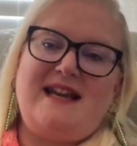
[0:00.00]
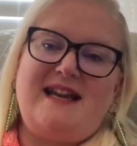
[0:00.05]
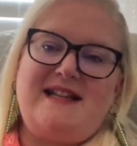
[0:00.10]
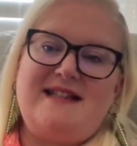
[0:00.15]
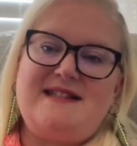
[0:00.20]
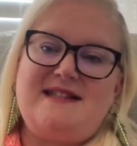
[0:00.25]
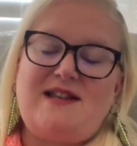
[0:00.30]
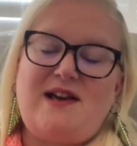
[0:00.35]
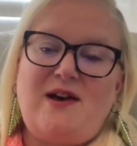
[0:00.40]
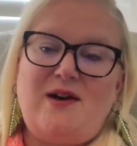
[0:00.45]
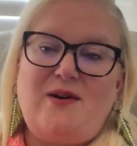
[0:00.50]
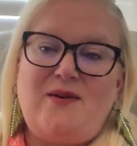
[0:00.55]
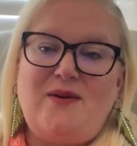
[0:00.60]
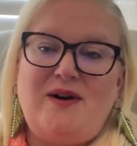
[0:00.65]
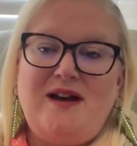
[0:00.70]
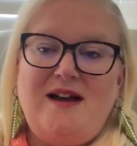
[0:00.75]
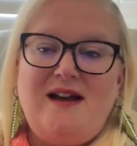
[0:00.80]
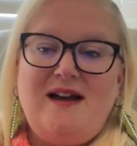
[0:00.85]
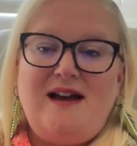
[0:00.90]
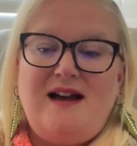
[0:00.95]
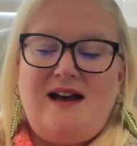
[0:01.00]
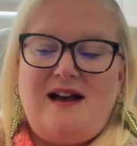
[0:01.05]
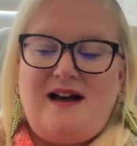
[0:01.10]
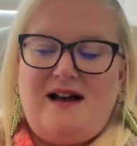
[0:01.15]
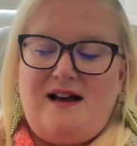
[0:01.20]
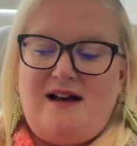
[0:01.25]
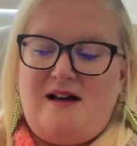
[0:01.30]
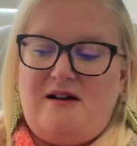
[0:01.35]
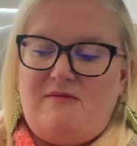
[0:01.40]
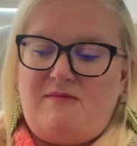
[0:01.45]
and so
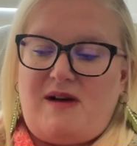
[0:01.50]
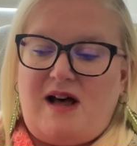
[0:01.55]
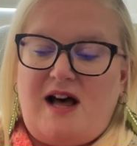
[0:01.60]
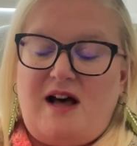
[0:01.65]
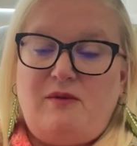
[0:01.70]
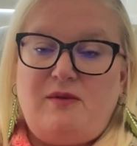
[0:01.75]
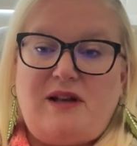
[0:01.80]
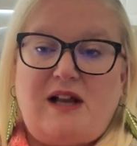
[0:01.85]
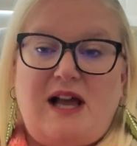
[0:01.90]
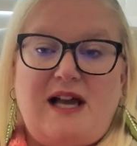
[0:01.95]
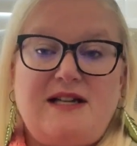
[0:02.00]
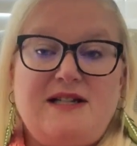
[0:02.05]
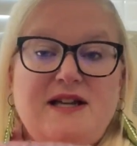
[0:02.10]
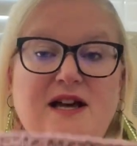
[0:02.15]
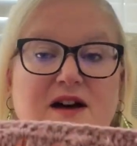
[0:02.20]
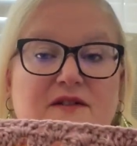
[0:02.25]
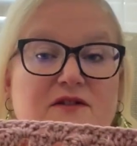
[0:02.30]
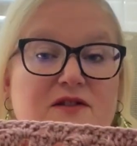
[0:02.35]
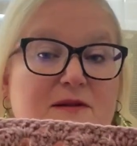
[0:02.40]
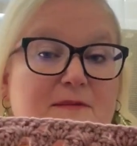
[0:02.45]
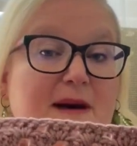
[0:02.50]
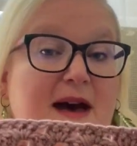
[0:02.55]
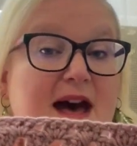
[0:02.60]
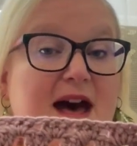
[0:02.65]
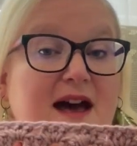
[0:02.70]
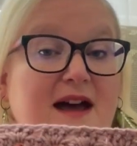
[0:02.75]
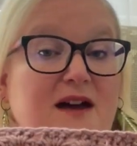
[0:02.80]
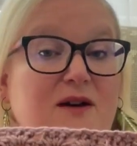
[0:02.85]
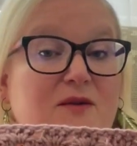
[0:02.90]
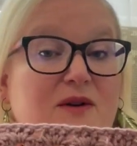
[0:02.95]
I would like to cover the
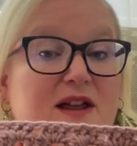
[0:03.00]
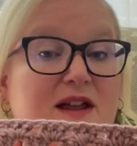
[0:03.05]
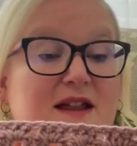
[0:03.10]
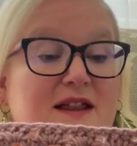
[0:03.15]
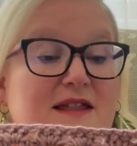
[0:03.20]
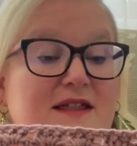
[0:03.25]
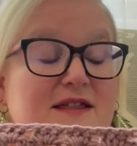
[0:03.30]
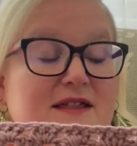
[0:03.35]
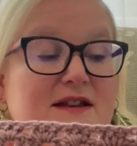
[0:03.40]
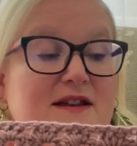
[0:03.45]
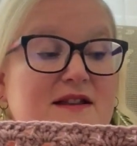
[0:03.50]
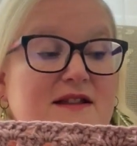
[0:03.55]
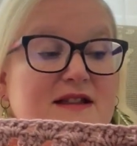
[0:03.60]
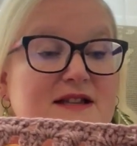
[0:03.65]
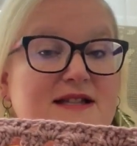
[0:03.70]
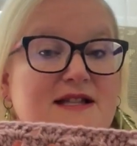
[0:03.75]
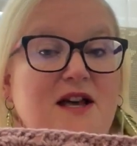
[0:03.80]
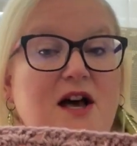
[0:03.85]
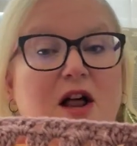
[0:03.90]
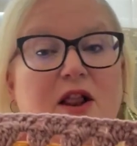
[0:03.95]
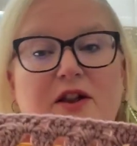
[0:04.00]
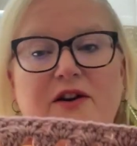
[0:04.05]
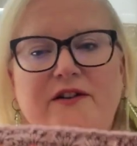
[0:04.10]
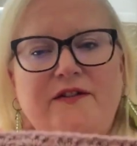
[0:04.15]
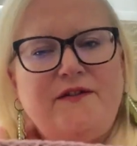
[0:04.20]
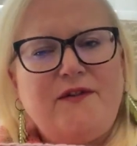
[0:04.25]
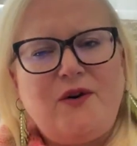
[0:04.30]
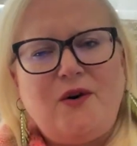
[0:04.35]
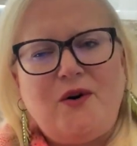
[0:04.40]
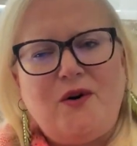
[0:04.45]
back with this
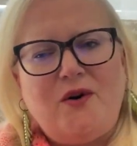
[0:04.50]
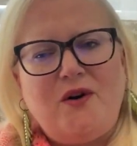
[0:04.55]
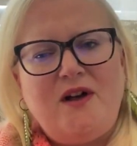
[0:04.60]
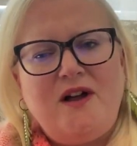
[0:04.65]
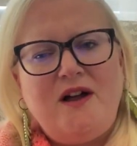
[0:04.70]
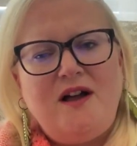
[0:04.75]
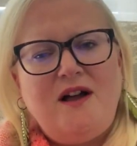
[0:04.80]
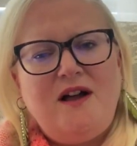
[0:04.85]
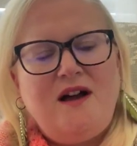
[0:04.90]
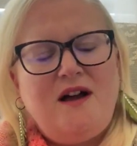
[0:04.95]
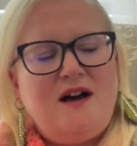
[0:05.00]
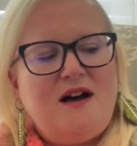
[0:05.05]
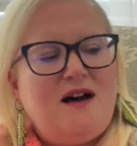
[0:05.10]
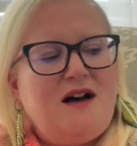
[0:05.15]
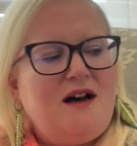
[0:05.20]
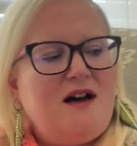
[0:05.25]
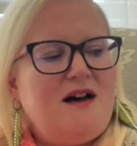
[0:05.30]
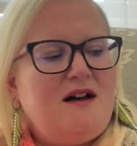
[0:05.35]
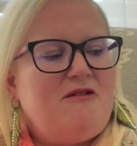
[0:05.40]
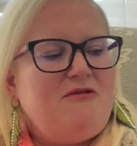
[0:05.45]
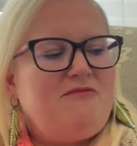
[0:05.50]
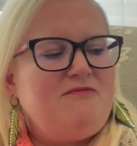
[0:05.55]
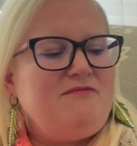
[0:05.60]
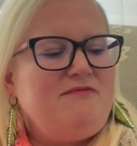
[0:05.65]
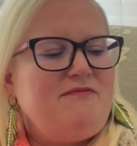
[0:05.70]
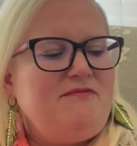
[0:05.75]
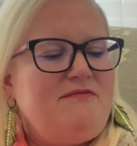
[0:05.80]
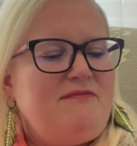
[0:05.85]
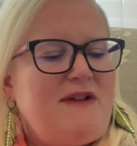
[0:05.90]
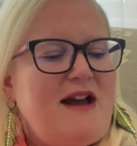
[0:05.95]
colorful
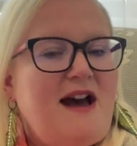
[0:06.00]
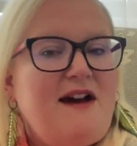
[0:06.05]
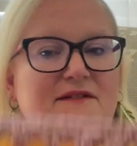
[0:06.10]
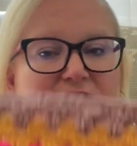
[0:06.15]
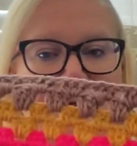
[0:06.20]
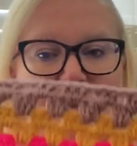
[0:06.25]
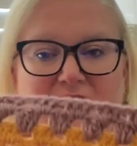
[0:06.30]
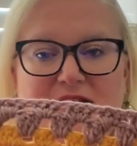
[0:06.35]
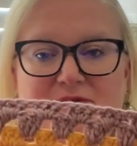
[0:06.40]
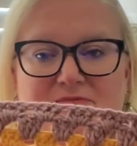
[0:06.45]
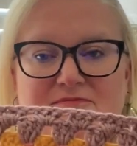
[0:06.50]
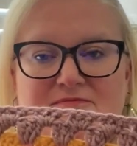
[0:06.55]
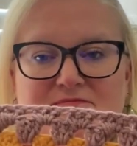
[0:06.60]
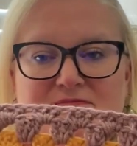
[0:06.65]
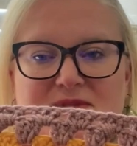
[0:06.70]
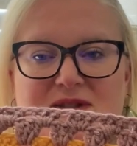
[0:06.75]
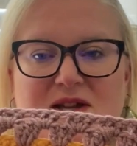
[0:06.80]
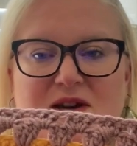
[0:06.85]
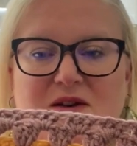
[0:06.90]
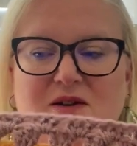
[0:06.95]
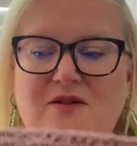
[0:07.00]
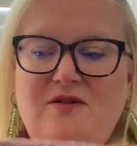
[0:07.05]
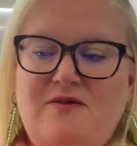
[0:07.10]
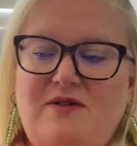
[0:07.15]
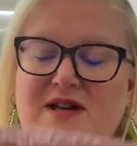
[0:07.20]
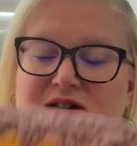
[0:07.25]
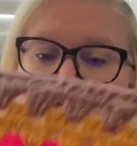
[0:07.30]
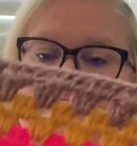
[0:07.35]
Afghan. So as